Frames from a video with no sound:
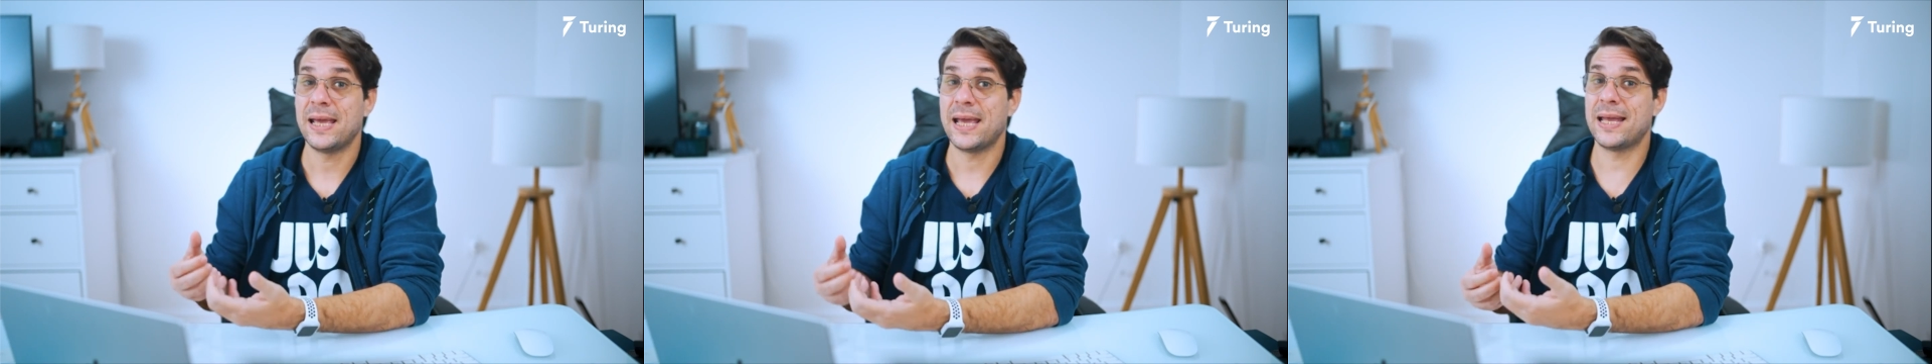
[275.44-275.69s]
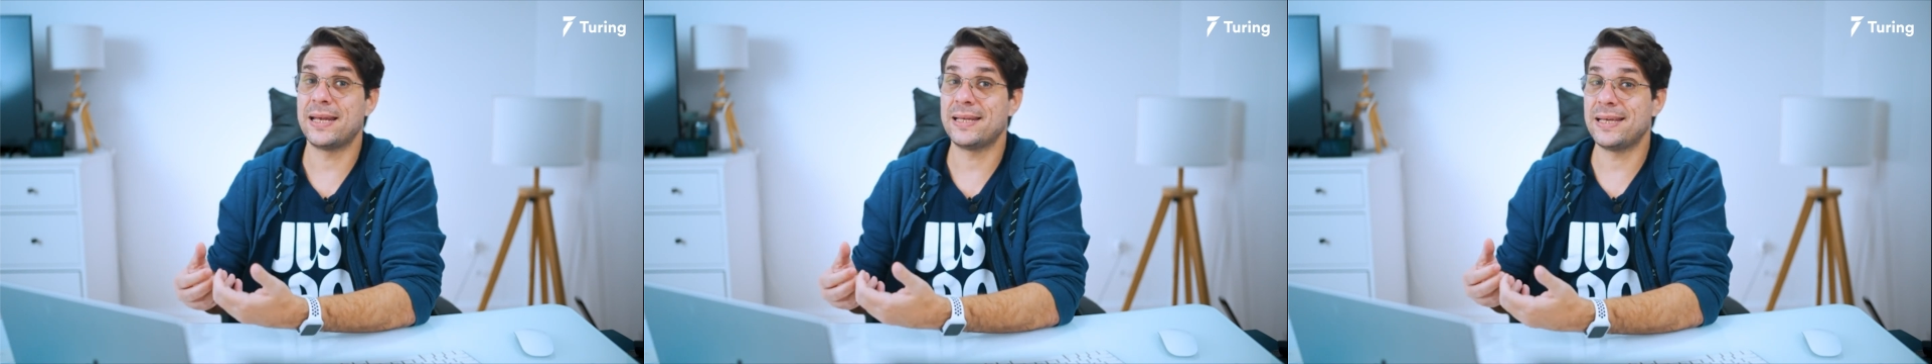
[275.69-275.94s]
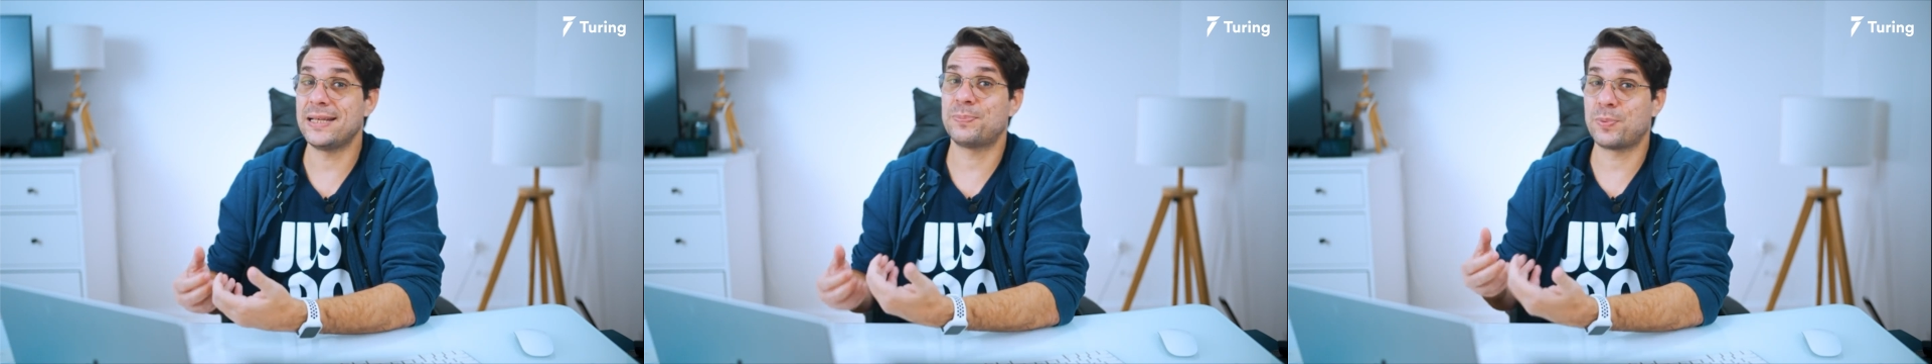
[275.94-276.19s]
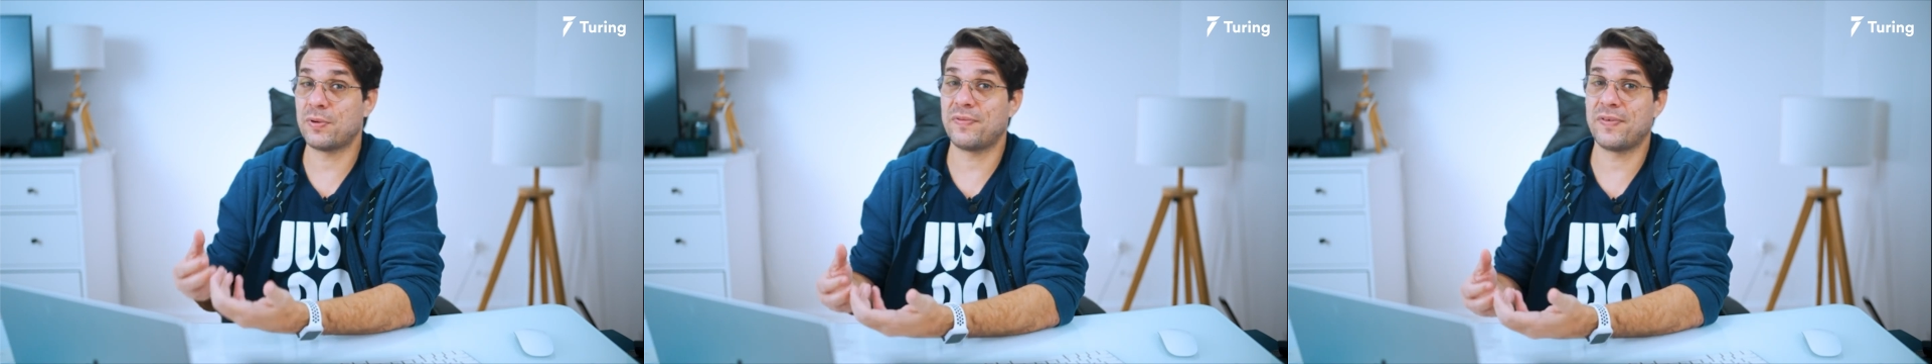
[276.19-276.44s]
and
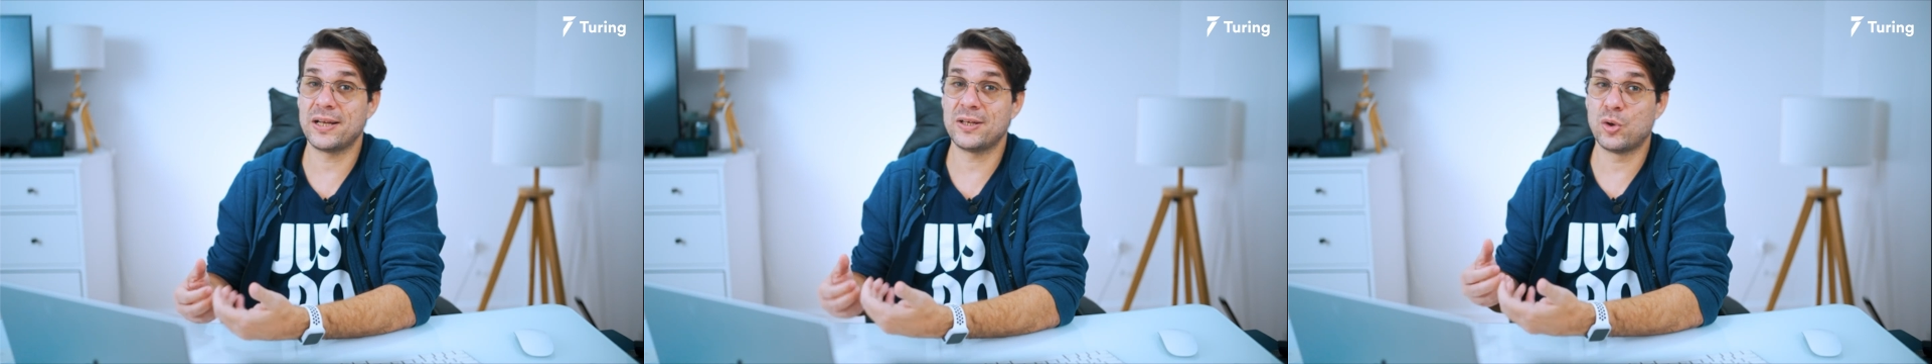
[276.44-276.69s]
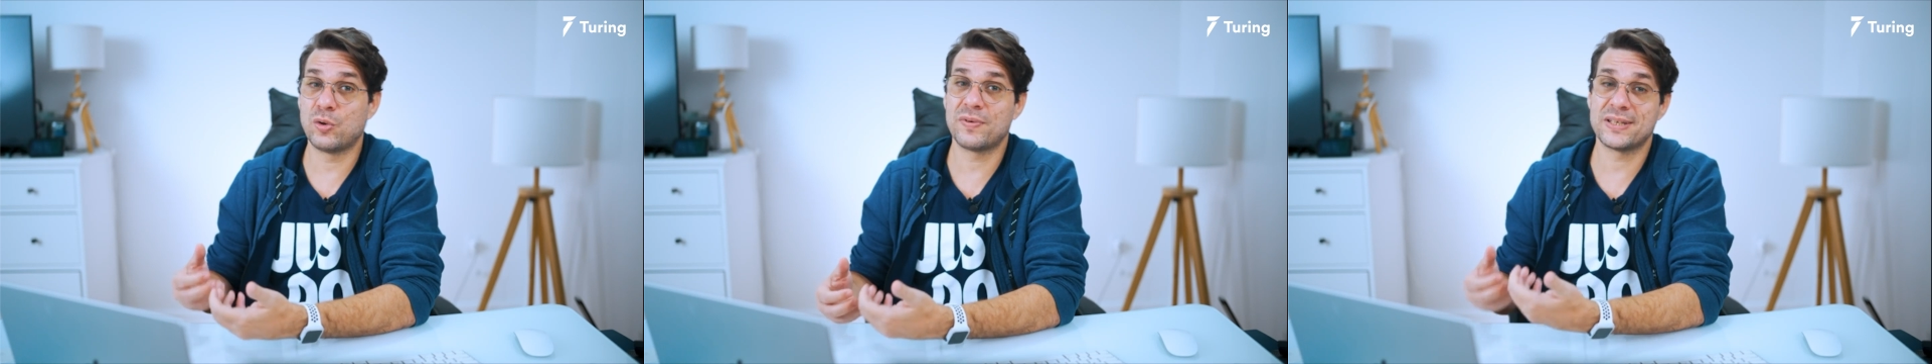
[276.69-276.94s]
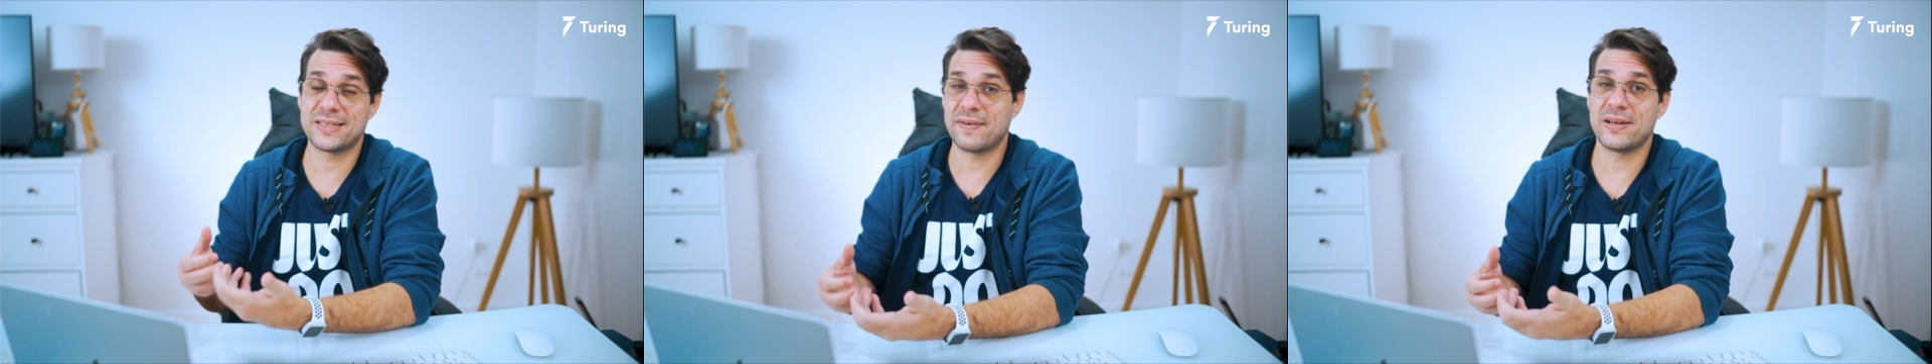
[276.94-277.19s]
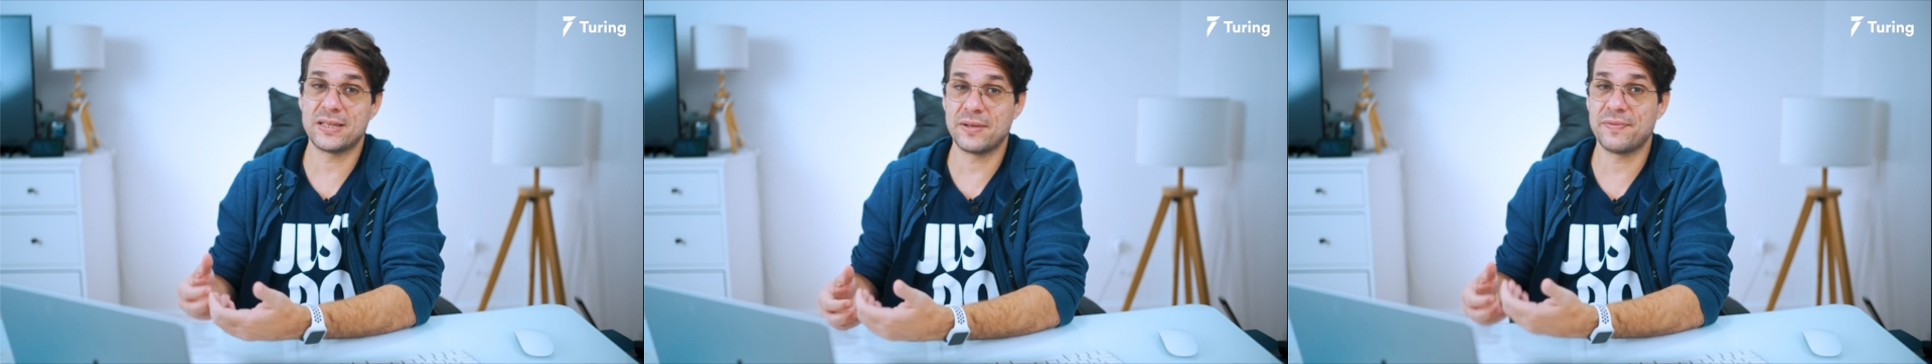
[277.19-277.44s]
it provides over
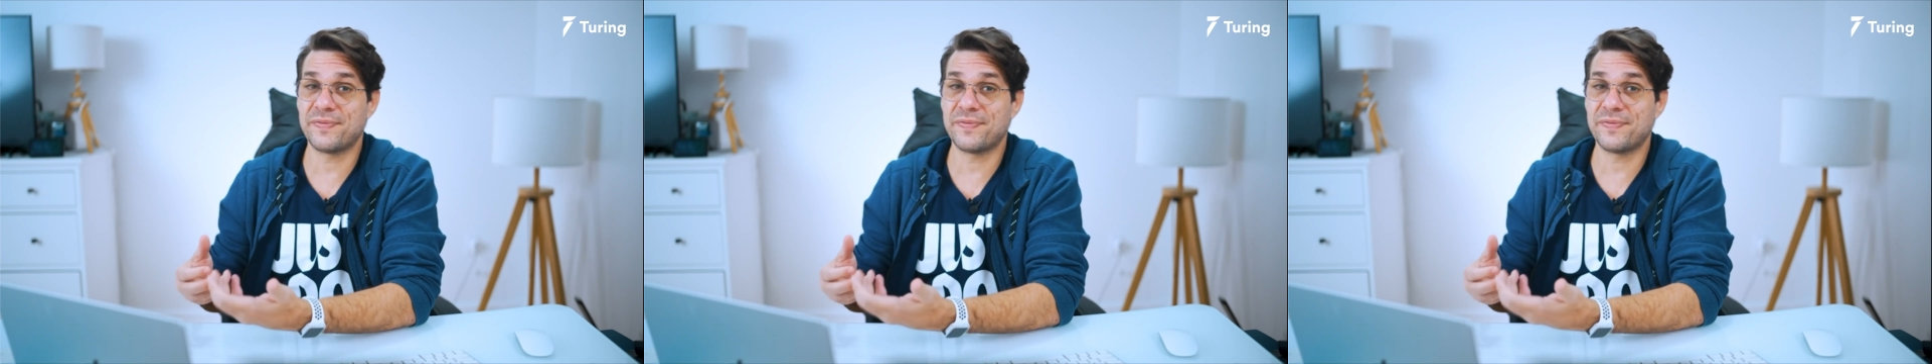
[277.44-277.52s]
70